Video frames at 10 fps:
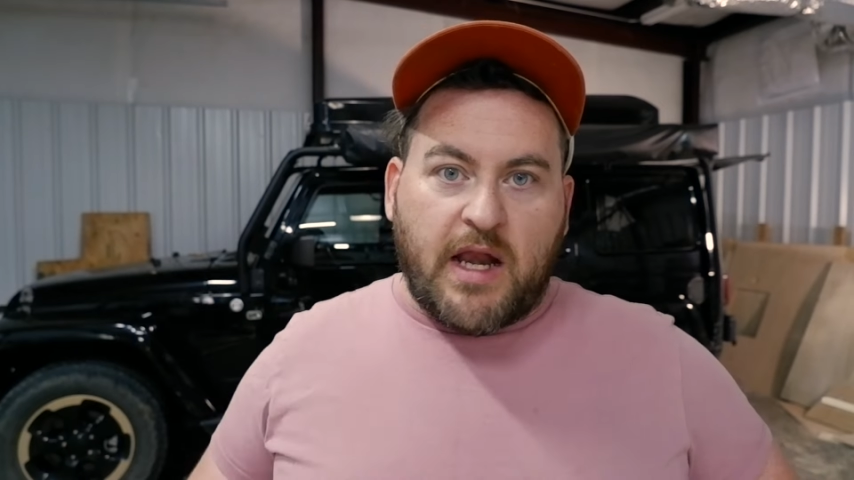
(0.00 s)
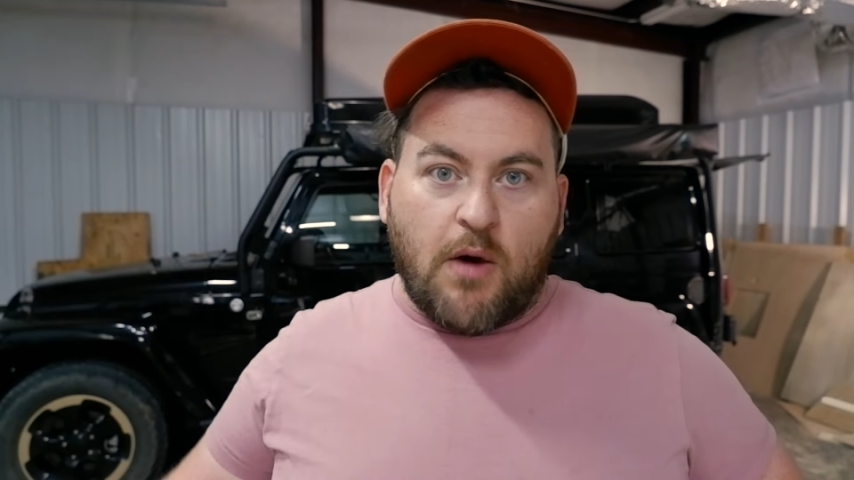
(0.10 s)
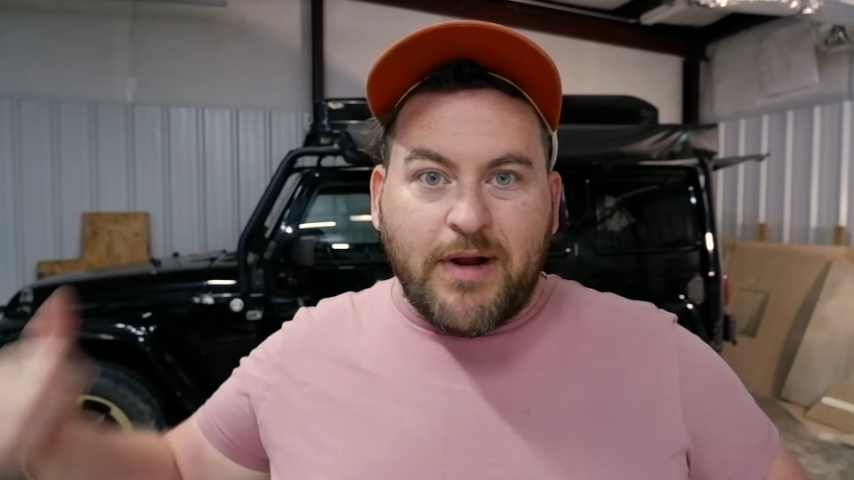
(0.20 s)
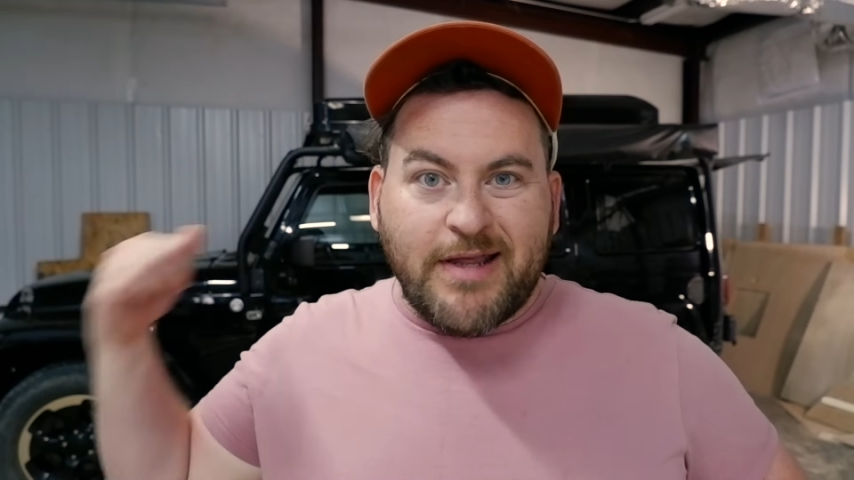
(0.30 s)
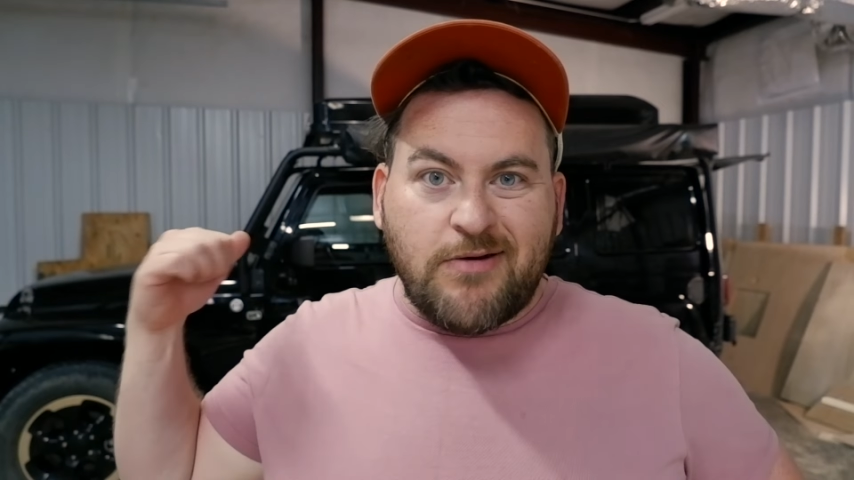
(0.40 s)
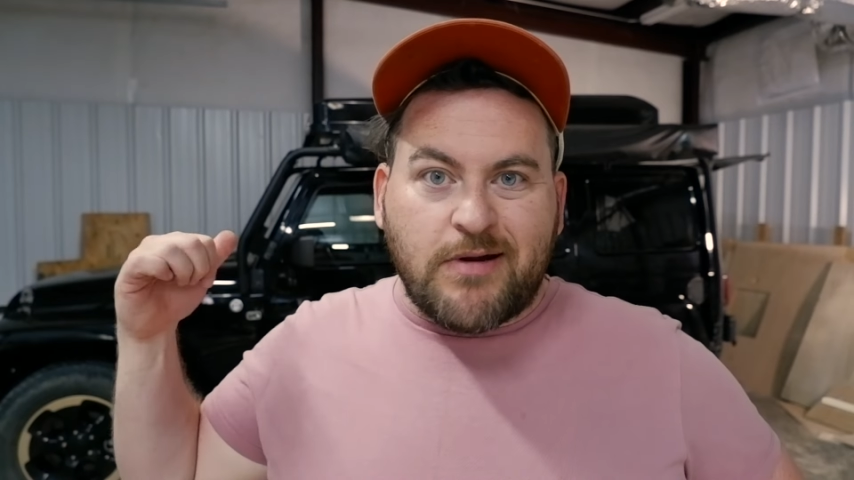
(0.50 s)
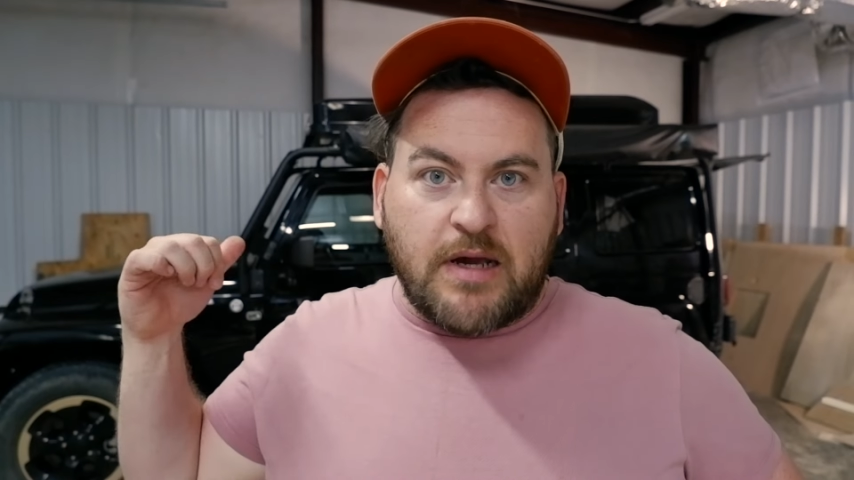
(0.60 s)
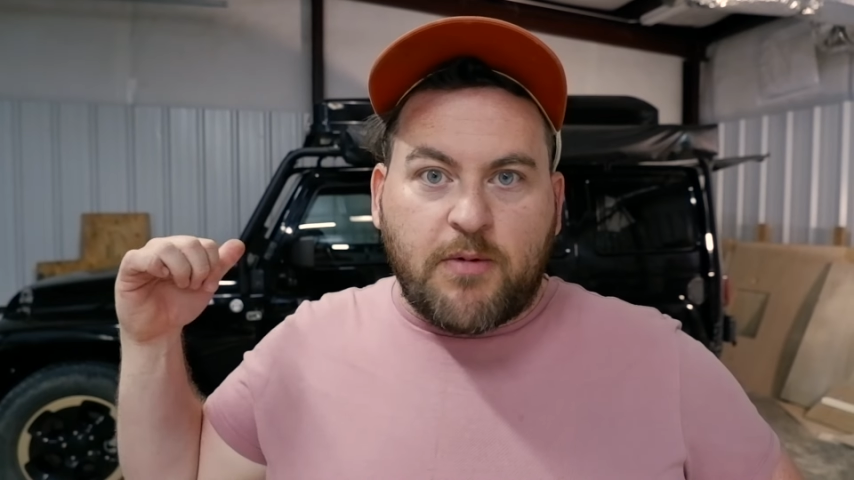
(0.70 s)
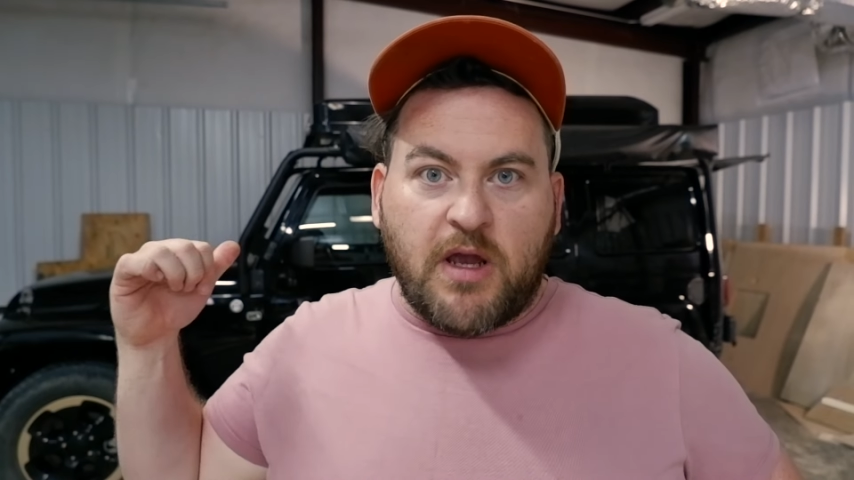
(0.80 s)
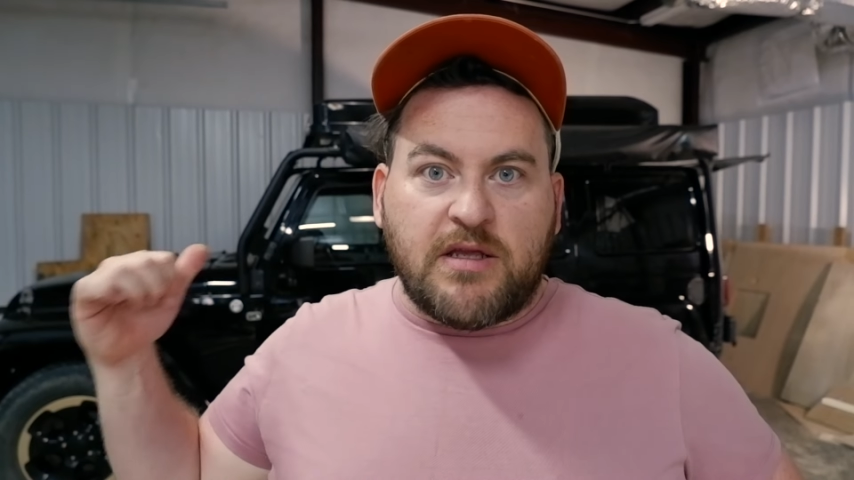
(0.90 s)
And I want to do an
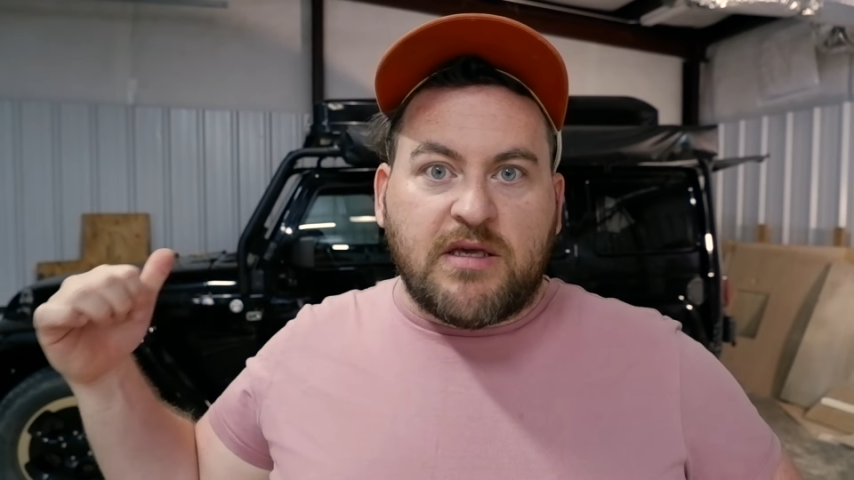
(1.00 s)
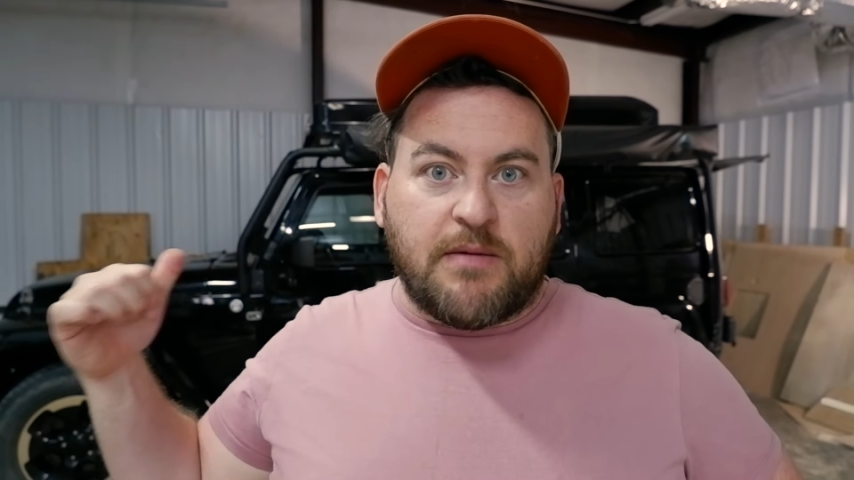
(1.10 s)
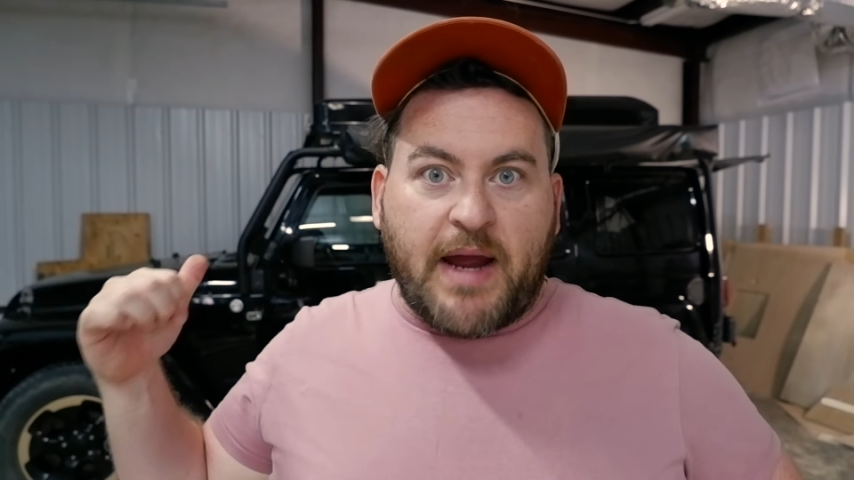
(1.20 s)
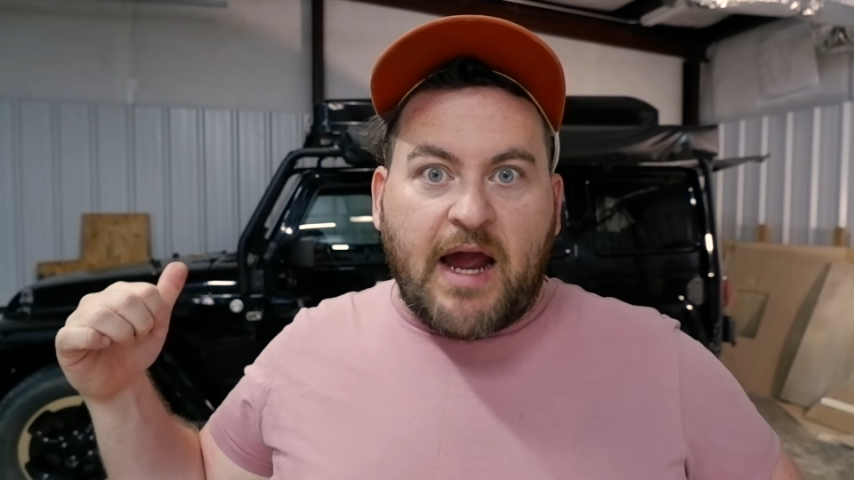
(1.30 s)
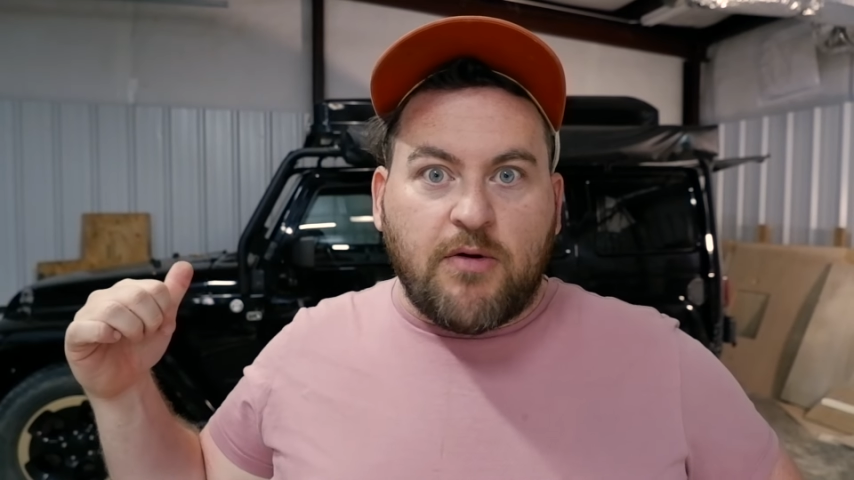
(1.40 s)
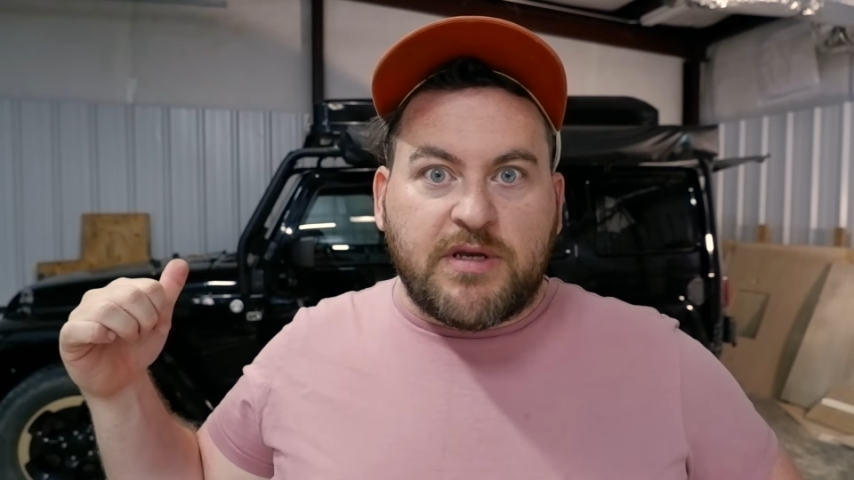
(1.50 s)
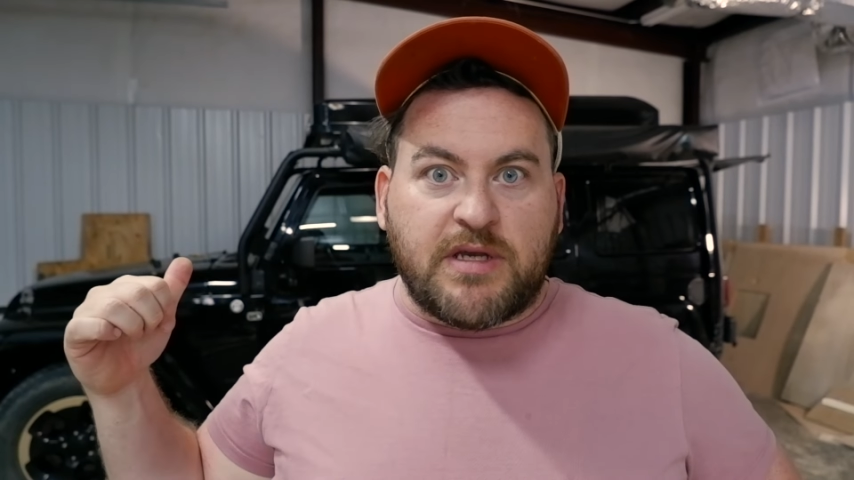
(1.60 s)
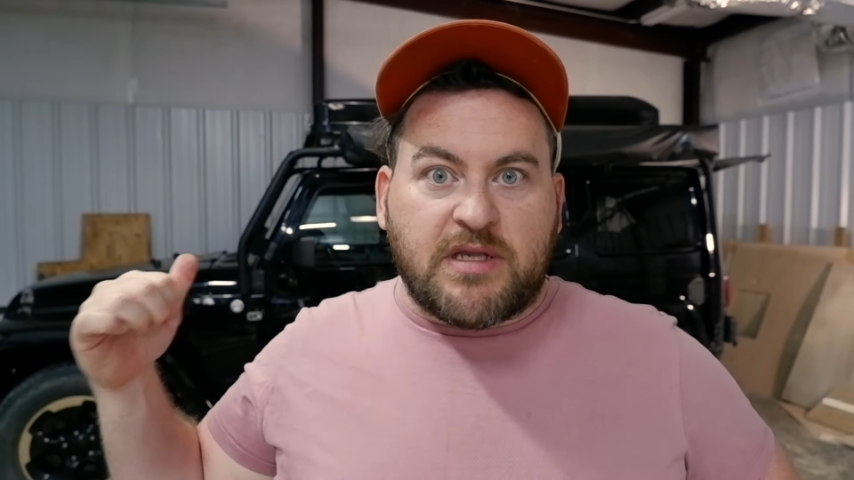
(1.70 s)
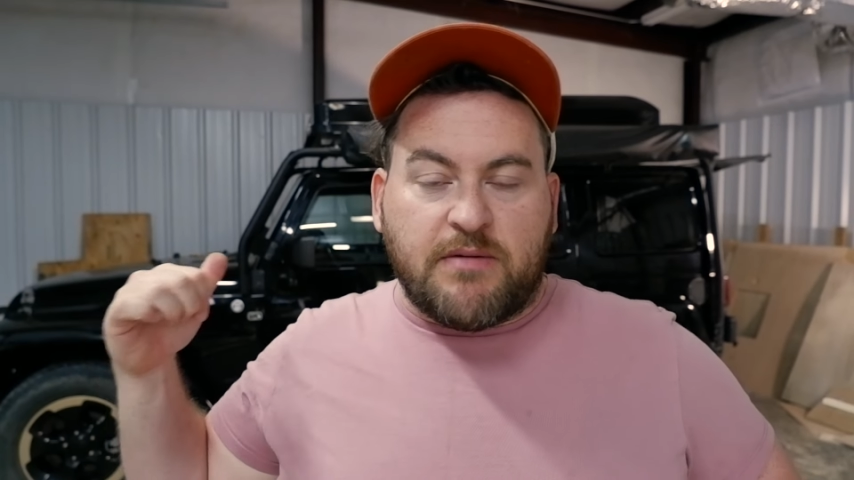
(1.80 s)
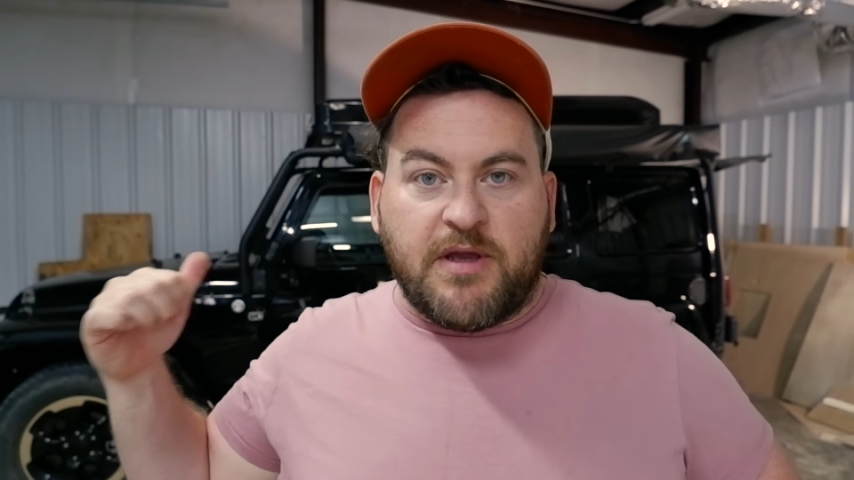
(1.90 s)
upgrade to the power
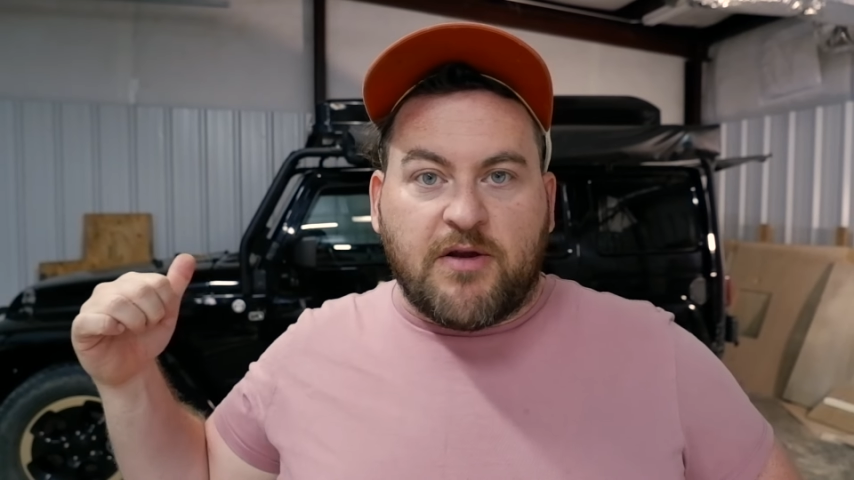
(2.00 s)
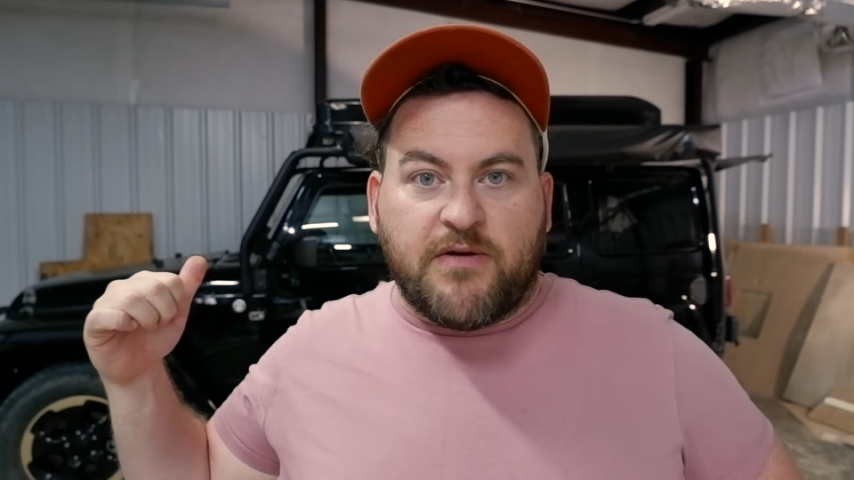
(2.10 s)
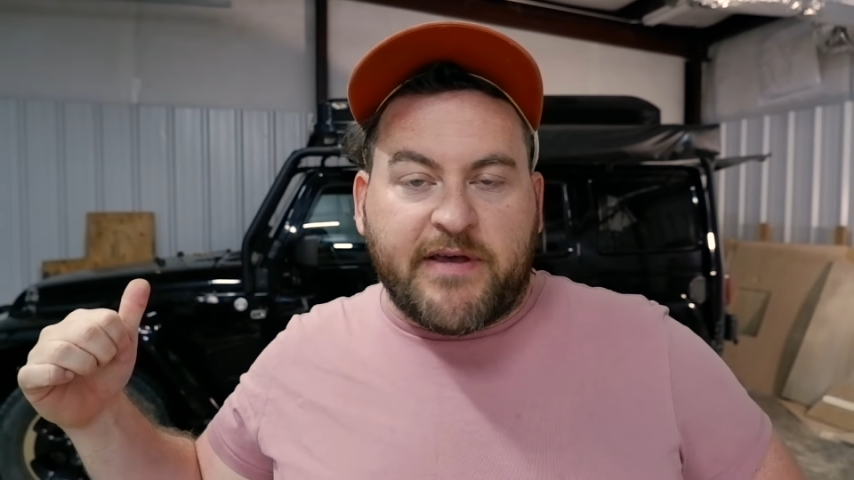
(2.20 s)
system here.